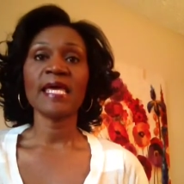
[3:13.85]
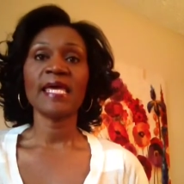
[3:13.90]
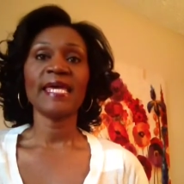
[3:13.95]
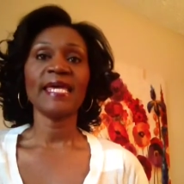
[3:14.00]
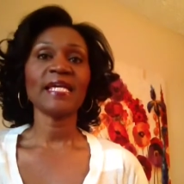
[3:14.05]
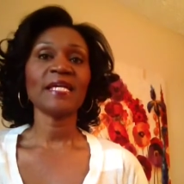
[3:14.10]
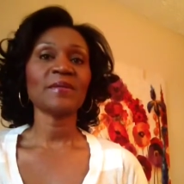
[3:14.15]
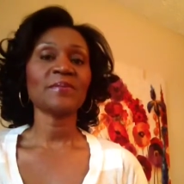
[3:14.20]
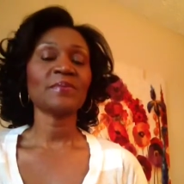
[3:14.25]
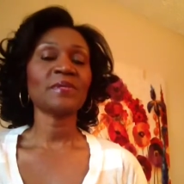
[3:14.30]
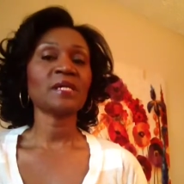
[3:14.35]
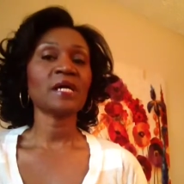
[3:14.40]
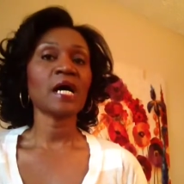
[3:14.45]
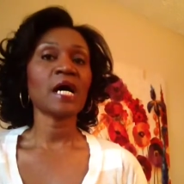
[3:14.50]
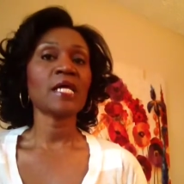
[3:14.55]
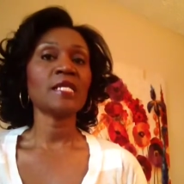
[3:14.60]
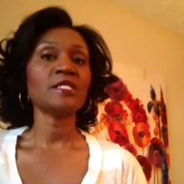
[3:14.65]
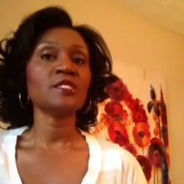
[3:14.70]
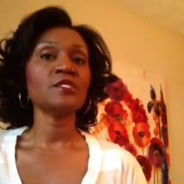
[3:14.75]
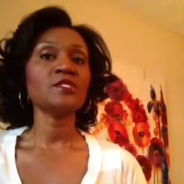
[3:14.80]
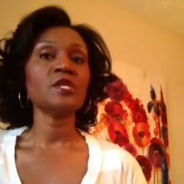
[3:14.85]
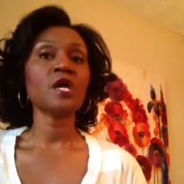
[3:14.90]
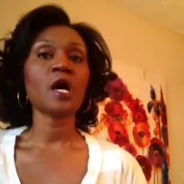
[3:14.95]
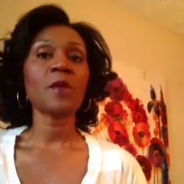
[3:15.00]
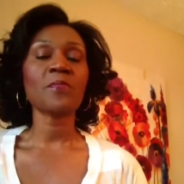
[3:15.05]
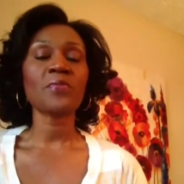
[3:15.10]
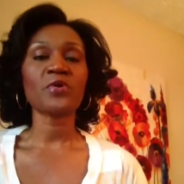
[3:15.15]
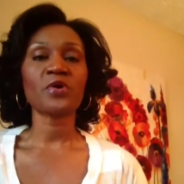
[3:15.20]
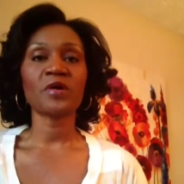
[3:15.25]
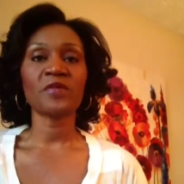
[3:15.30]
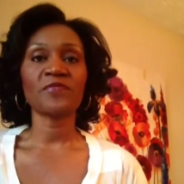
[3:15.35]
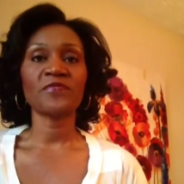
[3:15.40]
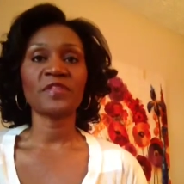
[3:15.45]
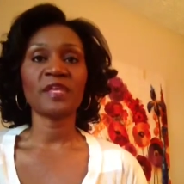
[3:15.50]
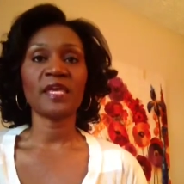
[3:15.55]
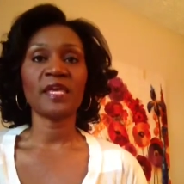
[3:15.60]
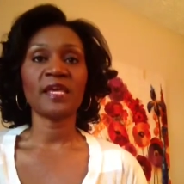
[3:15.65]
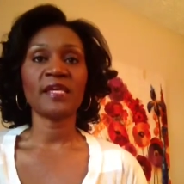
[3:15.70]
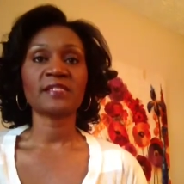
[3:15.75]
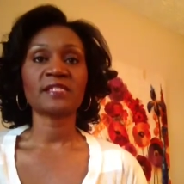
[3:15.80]
It could be a number of
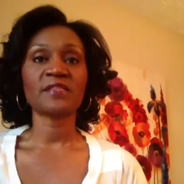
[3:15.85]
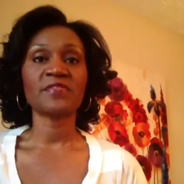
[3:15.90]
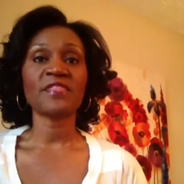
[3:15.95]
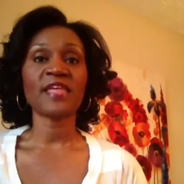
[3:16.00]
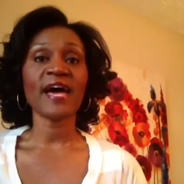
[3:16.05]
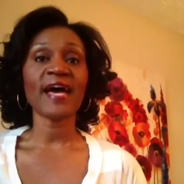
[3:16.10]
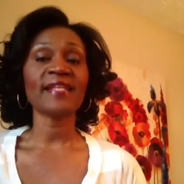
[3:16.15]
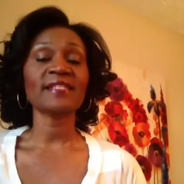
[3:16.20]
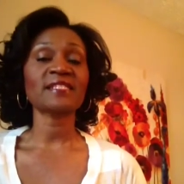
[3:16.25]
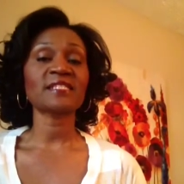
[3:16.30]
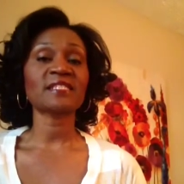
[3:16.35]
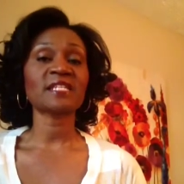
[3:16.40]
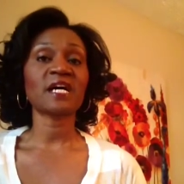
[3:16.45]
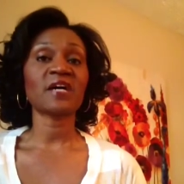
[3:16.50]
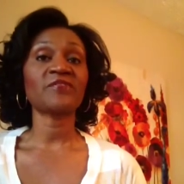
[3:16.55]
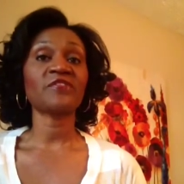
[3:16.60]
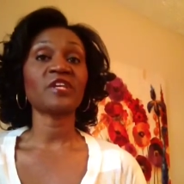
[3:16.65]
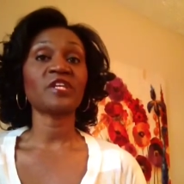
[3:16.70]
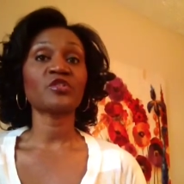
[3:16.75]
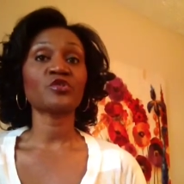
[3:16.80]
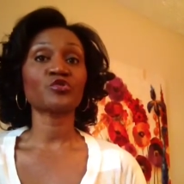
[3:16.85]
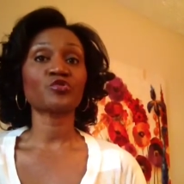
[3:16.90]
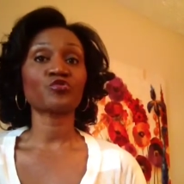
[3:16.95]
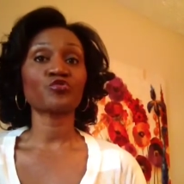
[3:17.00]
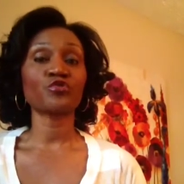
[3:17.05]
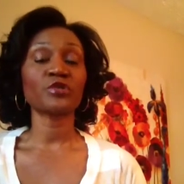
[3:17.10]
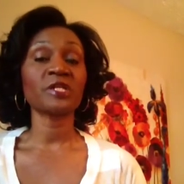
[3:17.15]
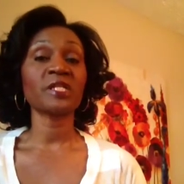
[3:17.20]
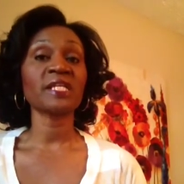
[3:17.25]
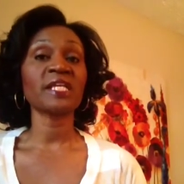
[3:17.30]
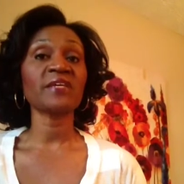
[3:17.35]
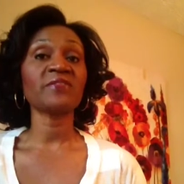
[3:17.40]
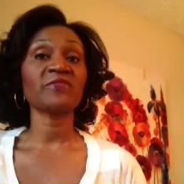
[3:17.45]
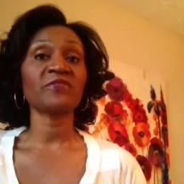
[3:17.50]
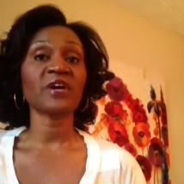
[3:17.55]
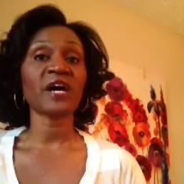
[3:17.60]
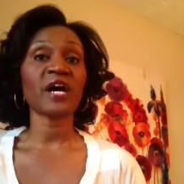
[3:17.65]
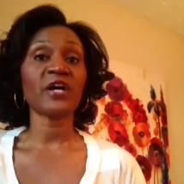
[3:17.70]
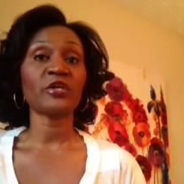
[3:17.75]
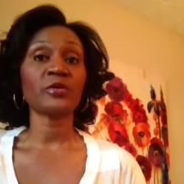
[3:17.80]
things, and that stuff is really
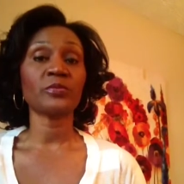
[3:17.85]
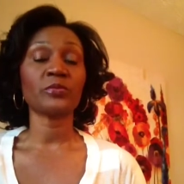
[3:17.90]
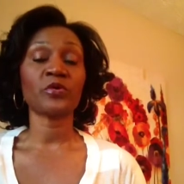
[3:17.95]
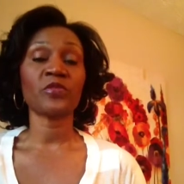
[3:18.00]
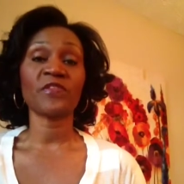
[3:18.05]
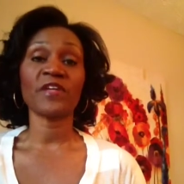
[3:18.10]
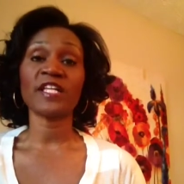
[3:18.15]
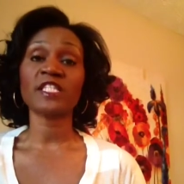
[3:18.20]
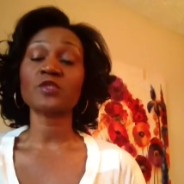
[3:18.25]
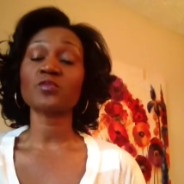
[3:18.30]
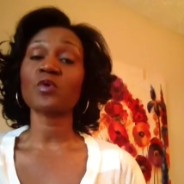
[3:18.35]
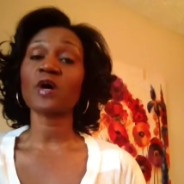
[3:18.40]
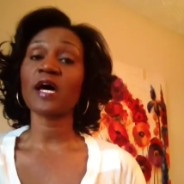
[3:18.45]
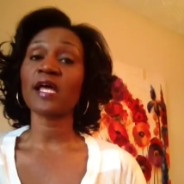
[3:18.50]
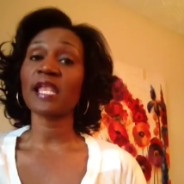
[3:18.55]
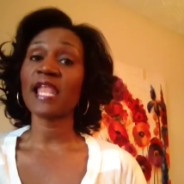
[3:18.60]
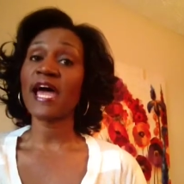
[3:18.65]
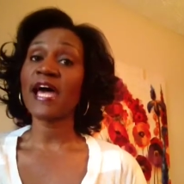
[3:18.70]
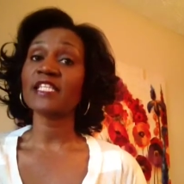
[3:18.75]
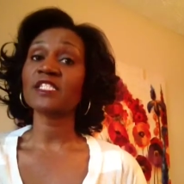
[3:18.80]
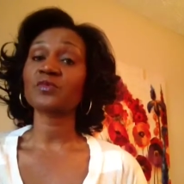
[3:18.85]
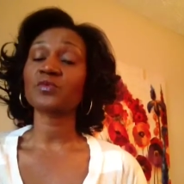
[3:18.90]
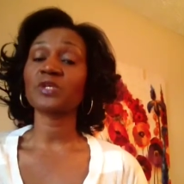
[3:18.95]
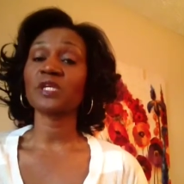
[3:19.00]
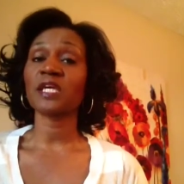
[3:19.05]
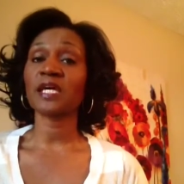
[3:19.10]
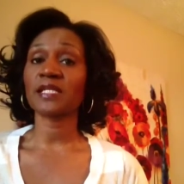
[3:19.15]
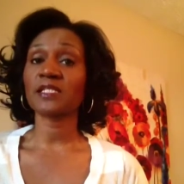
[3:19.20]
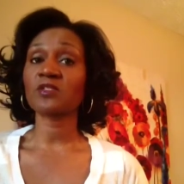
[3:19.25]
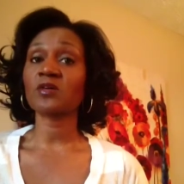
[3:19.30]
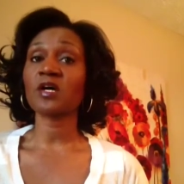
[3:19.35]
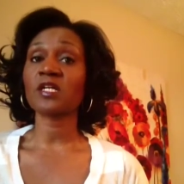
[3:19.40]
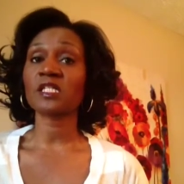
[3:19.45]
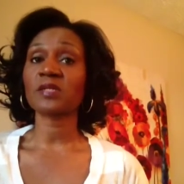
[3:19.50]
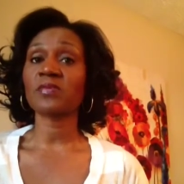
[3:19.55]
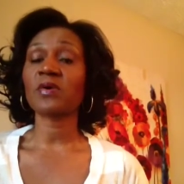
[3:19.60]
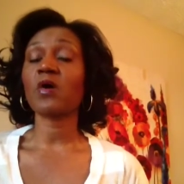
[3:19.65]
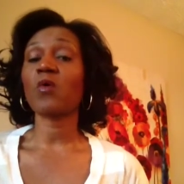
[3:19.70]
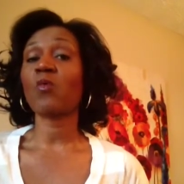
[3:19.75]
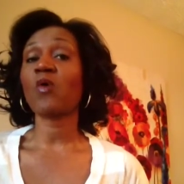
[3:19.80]
valuable. And that's why last week I talked
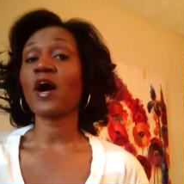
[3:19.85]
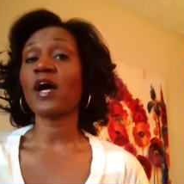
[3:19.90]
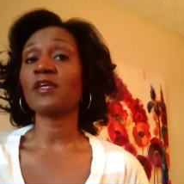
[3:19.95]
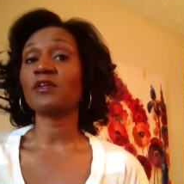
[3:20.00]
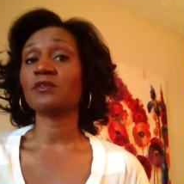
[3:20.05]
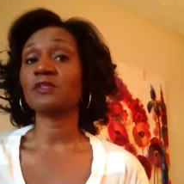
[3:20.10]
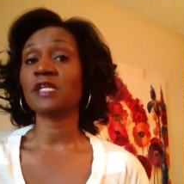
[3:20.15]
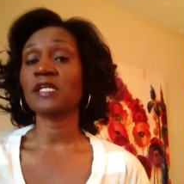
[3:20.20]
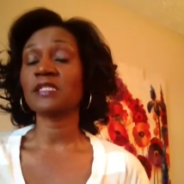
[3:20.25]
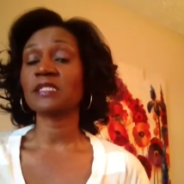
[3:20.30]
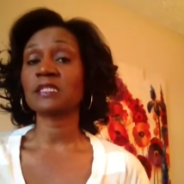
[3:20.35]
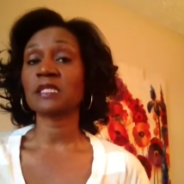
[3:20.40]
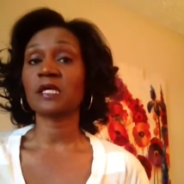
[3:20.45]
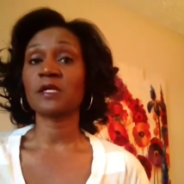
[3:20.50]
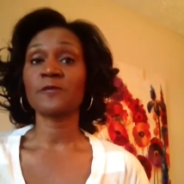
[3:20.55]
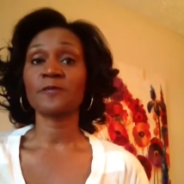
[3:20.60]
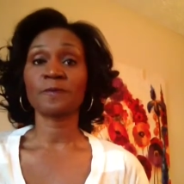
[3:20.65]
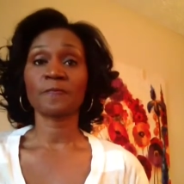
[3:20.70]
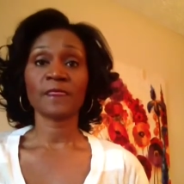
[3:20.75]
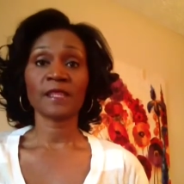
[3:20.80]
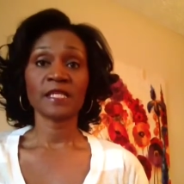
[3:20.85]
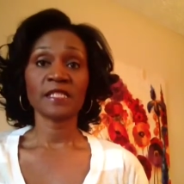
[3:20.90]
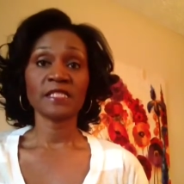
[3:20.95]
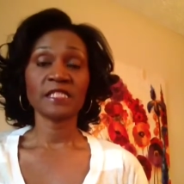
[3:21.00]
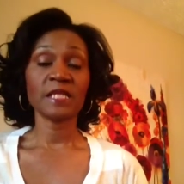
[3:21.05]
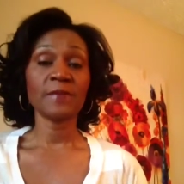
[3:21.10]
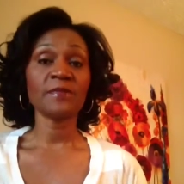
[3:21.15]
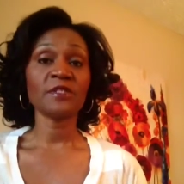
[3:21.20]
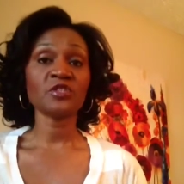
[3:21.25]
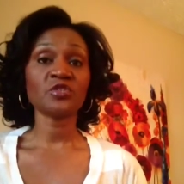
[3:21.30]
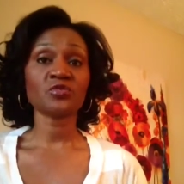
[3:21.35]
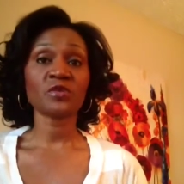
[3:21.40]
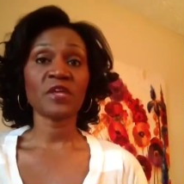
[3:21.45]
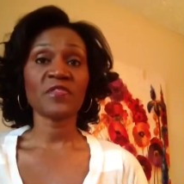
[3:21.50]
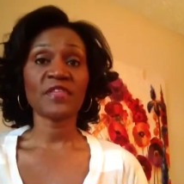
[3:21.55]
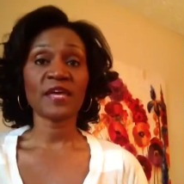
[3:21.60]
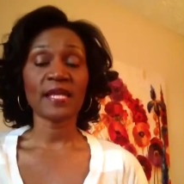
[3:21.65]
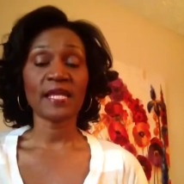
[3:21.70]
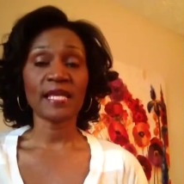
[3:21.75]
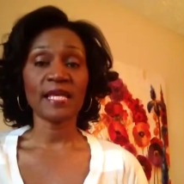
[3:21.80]
about why you need to
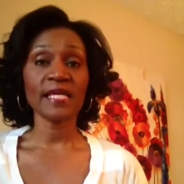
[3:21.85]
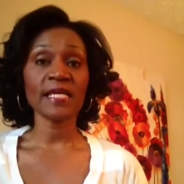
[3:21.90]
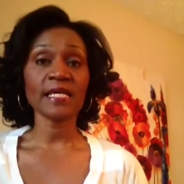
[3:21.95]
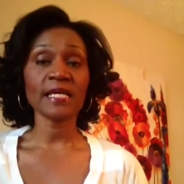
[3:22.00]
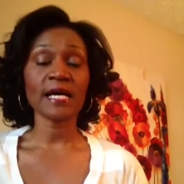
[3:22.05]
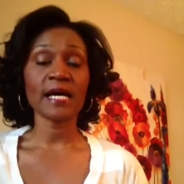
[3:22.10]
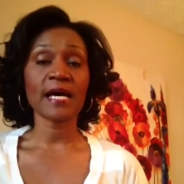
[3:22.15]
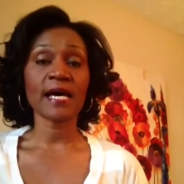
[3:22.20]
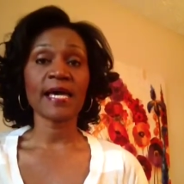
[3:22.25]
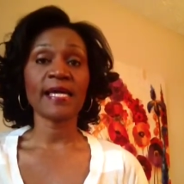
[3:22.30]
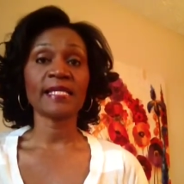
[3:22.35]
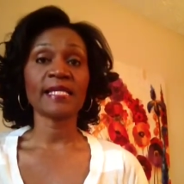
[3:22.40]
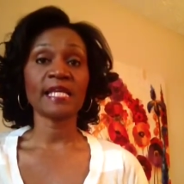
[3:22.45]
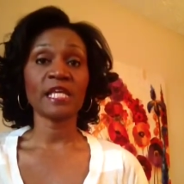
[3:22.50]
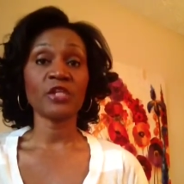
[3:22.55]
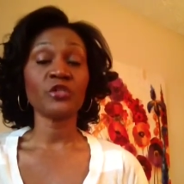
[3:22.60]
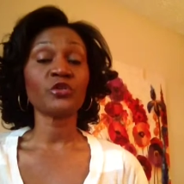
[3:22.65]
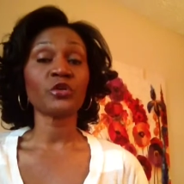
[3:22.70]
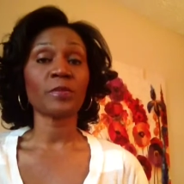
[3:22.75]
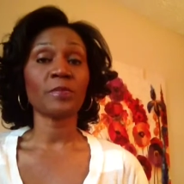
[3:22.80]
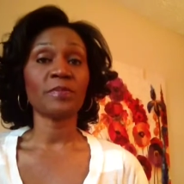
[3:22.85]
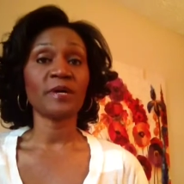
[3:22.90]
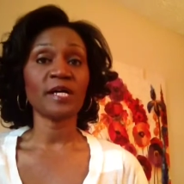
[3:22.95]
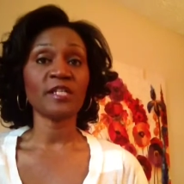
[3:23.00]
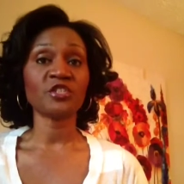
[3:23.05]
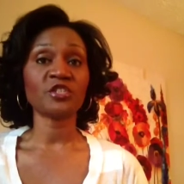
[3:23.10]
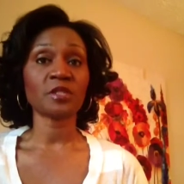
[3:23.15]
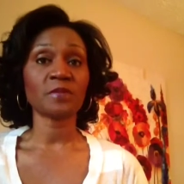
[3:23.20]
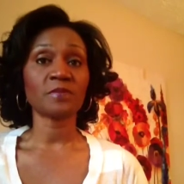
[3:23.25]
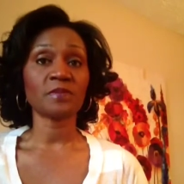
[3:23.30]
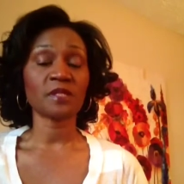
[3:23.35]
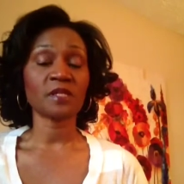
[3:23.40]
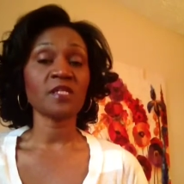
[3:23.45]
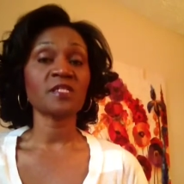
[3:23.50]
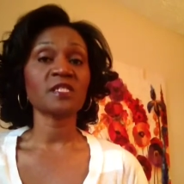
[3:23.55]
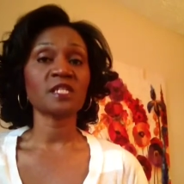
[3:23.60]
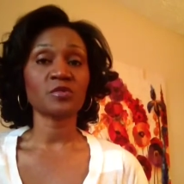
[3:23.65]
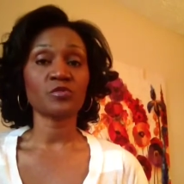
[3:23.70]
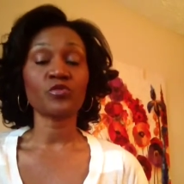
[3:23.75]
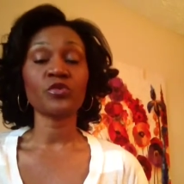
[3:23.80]
demonstrate that in-kind in your budget,
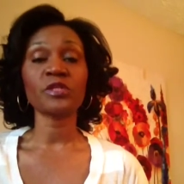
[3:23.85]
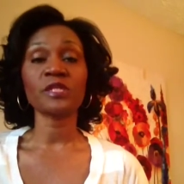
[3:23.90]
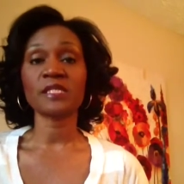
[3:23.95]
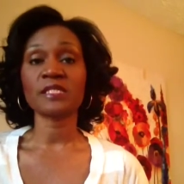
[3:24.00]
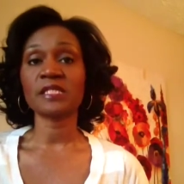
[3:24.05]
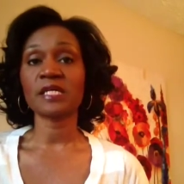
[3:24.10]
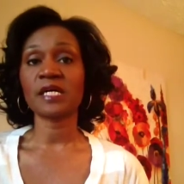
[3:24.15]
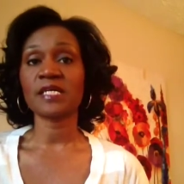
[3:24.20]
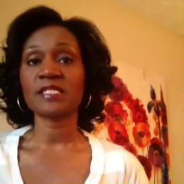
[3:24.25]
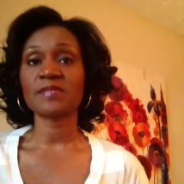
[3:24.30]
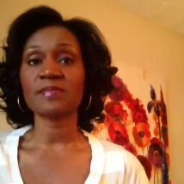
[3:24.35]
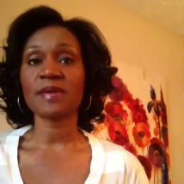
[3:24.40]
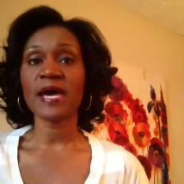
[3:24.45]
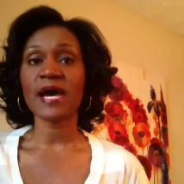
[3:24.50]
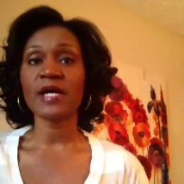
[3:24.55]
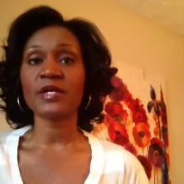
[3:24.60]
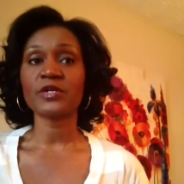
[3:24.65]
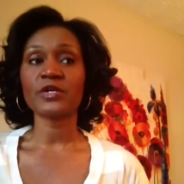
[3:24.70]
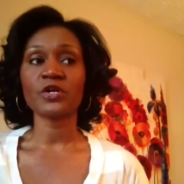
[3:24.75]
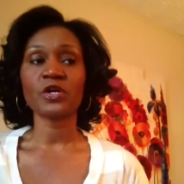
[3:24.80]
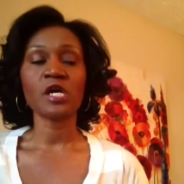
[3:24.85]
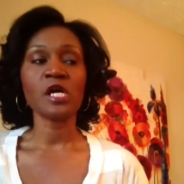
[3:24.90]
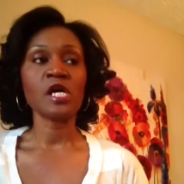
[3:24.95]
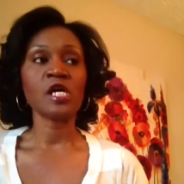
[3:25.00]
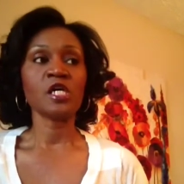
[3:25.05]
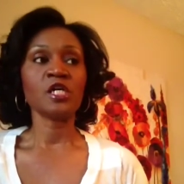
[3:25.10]
because it really does matter.